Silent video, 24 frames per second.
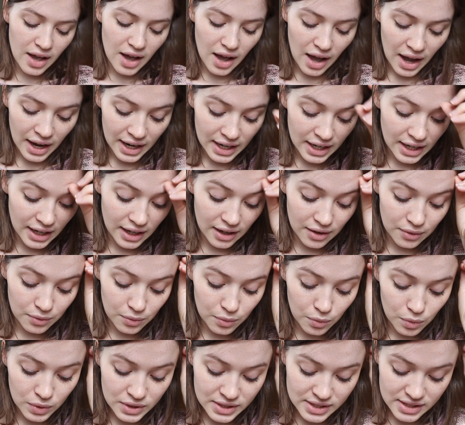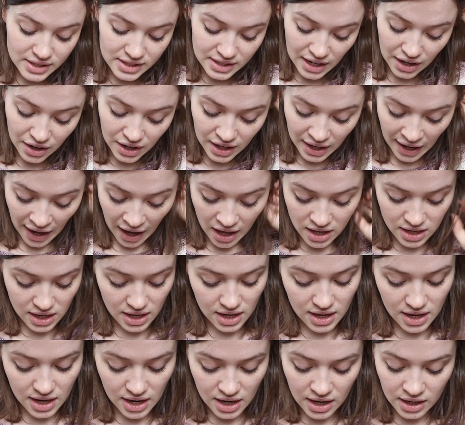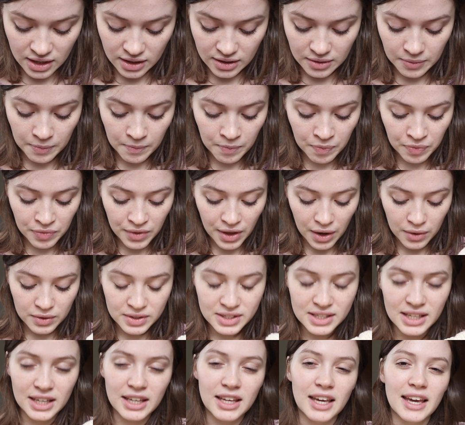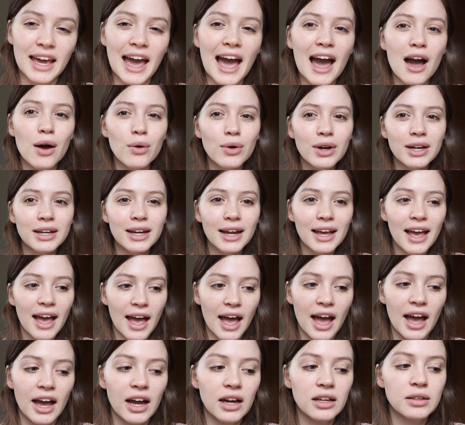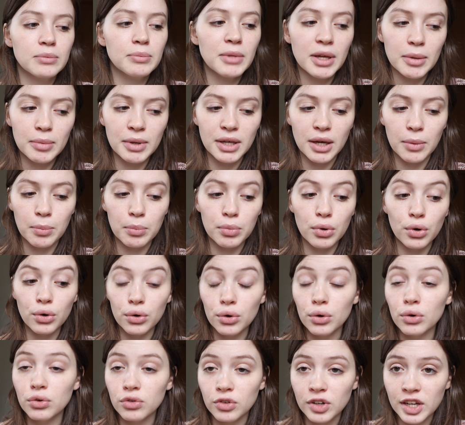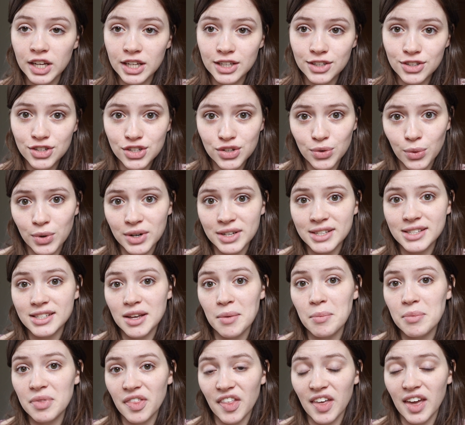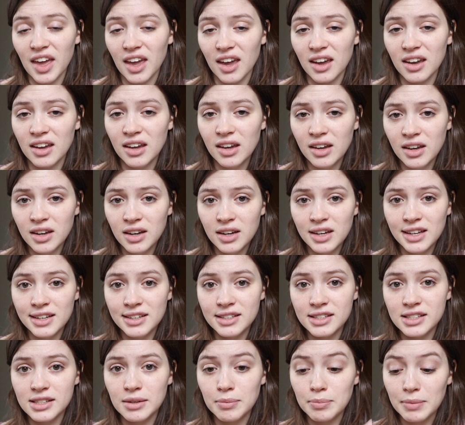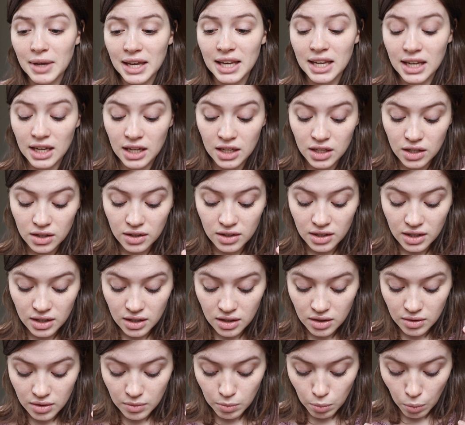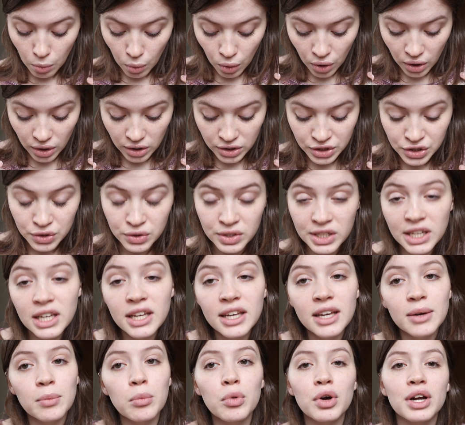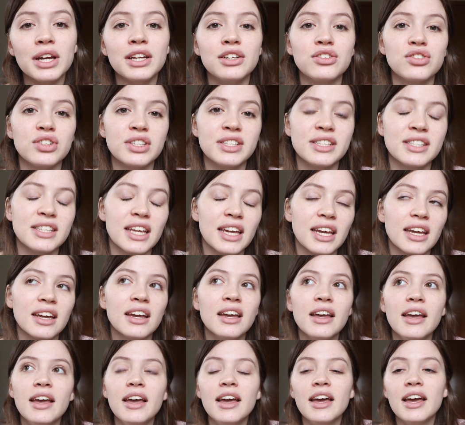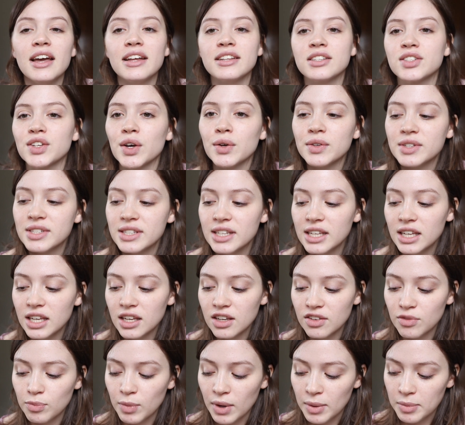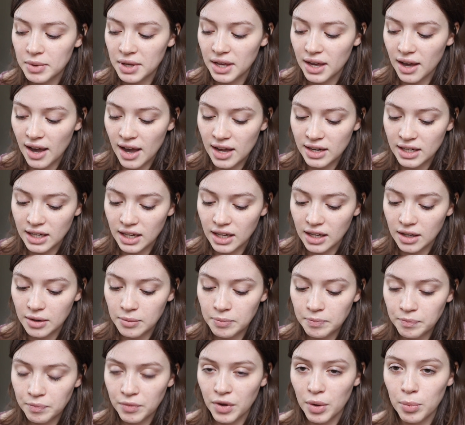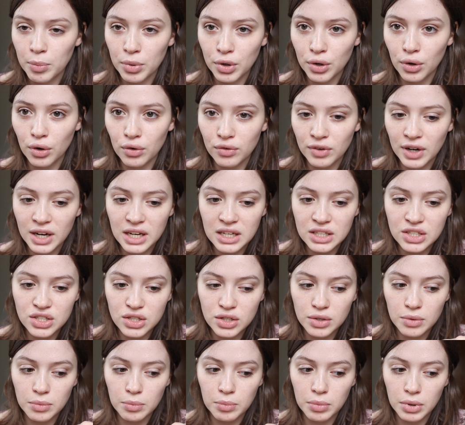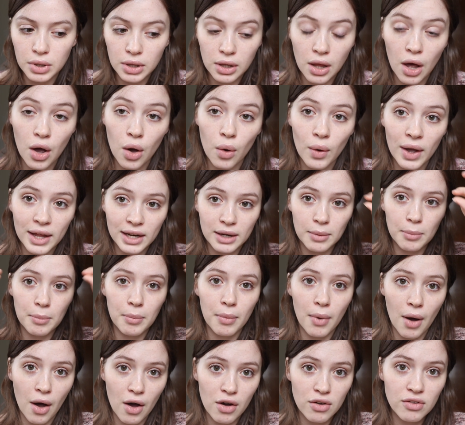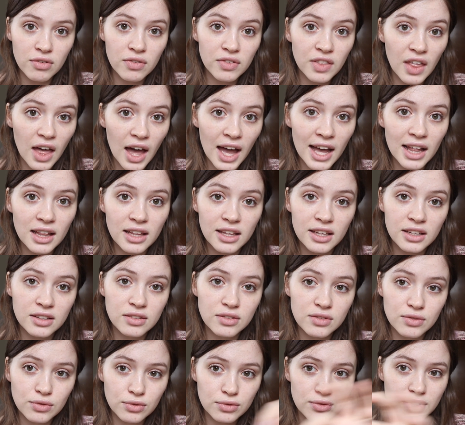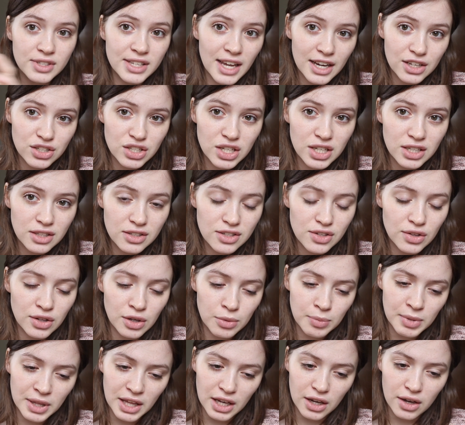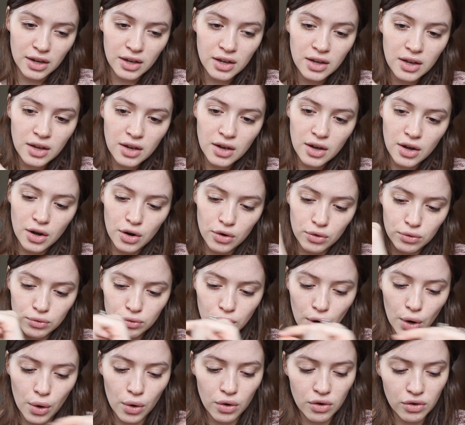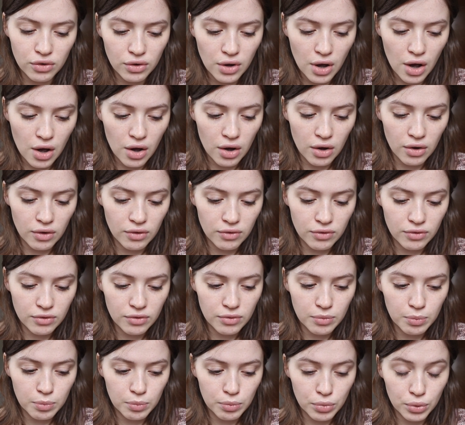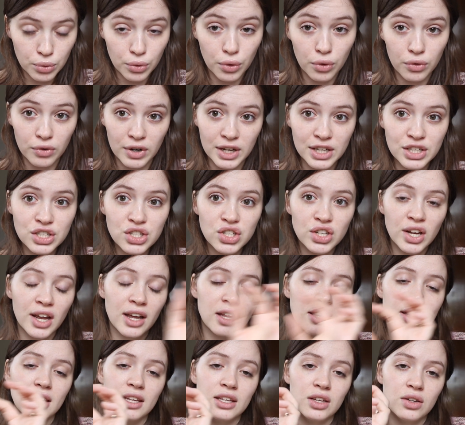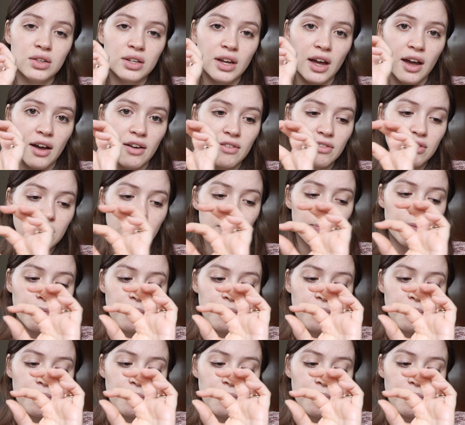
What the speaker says: I was staring at it and I was thinking, how can I add maybe a purl ridge or something to make it more unique and more interesting? And so I was thinking of maybe adding a purl ridge below and above the eyelet section. So there'd be like a row of purl ridge, and then you'd have